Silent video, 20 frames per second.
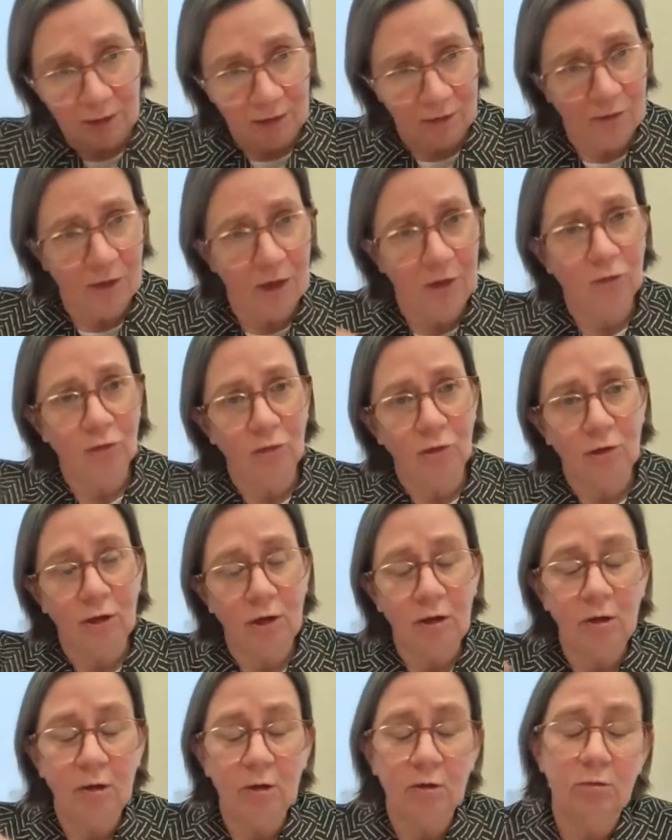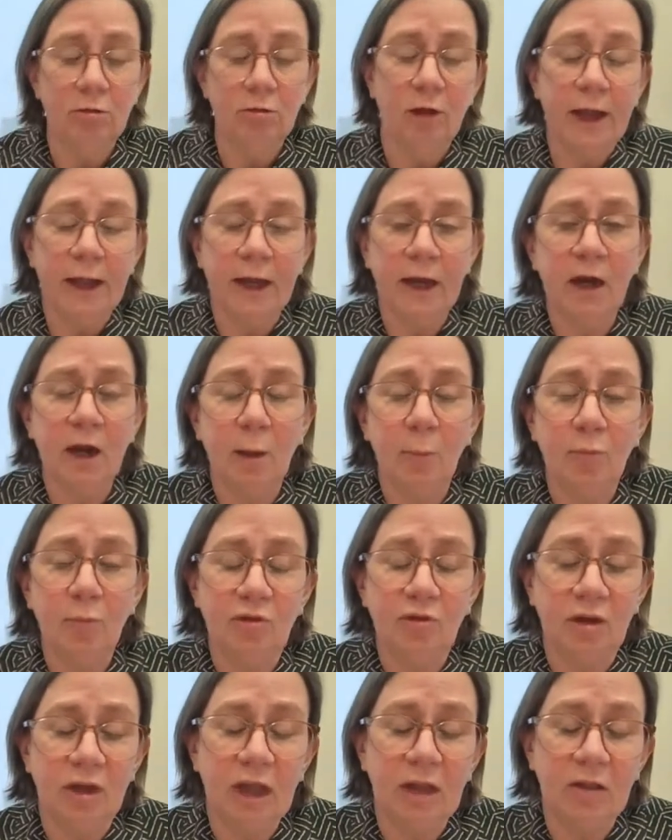essentially line it up
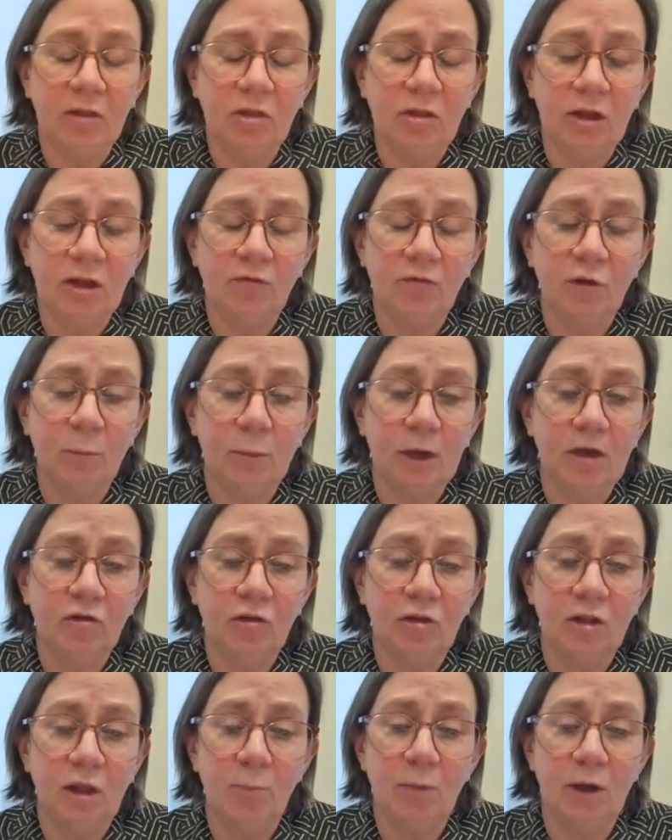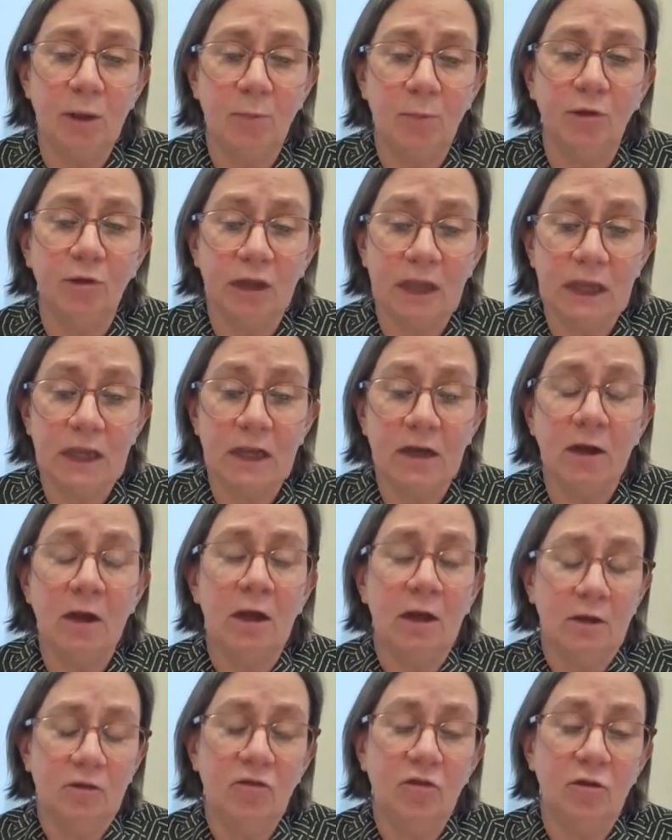to get the information that people need
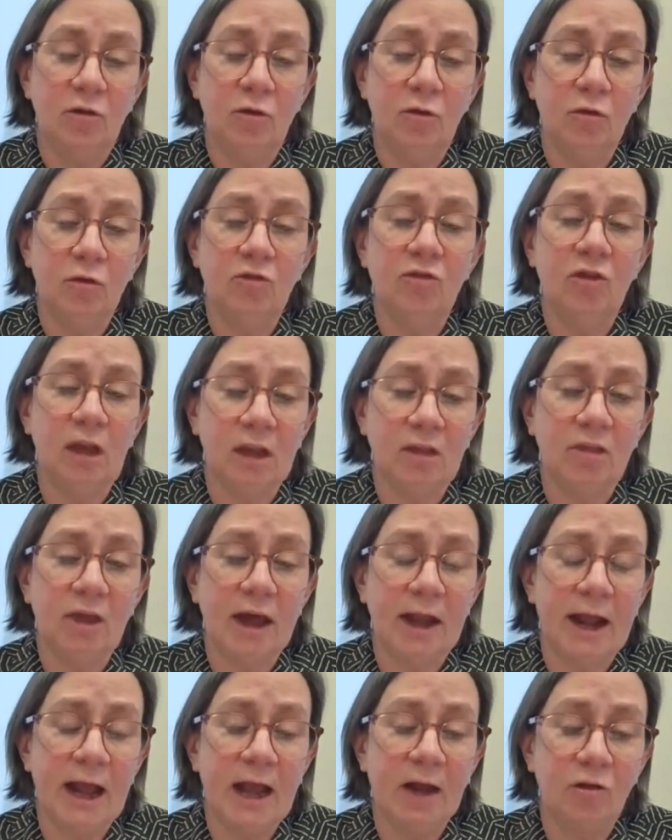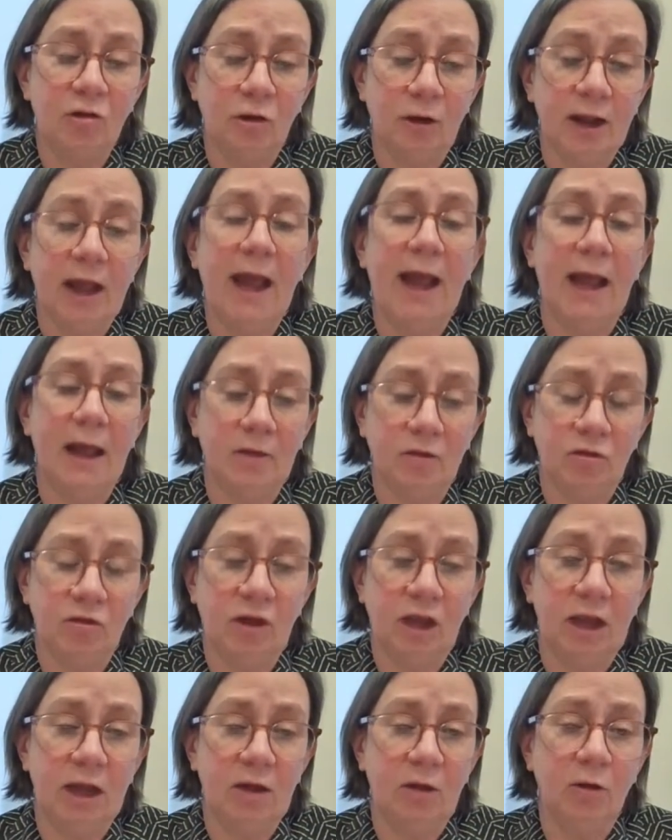to take that action at
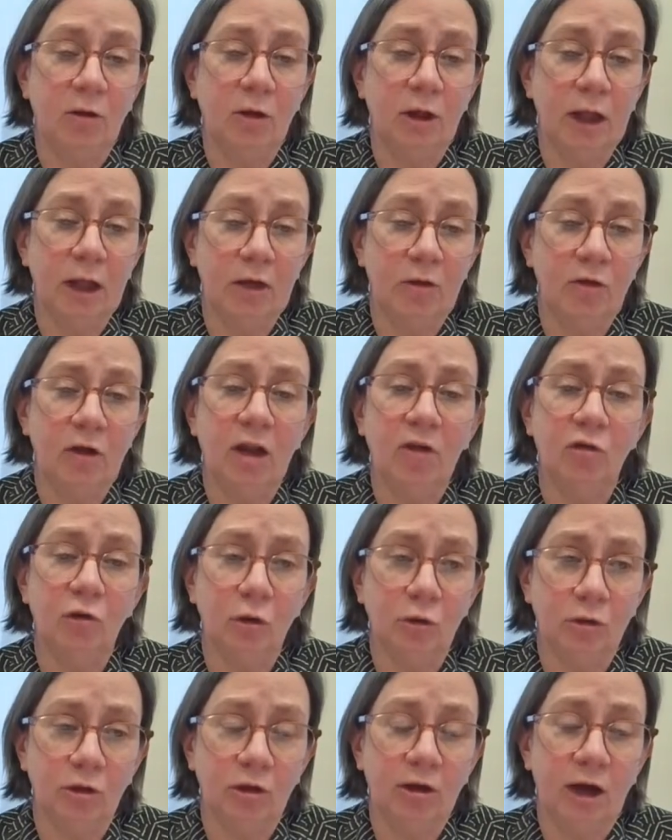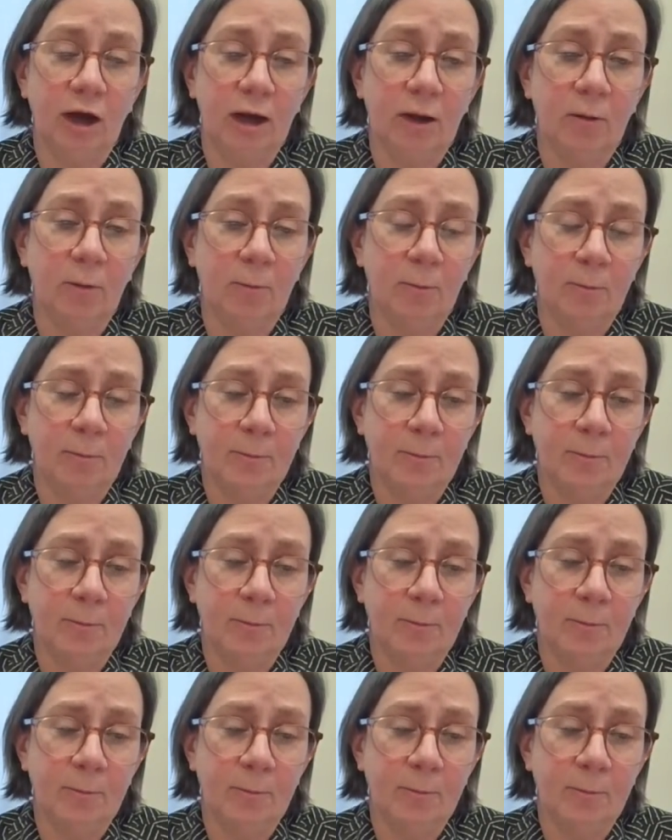scale and turn the dial.